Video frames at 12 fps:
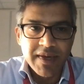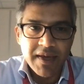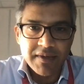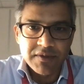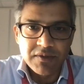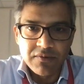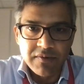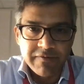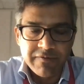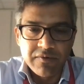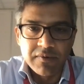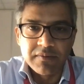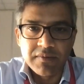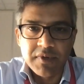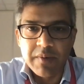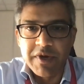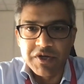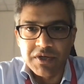get to a full
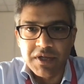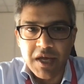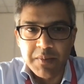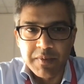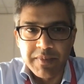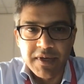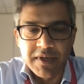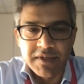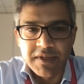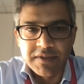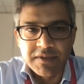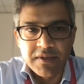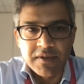commercial capability.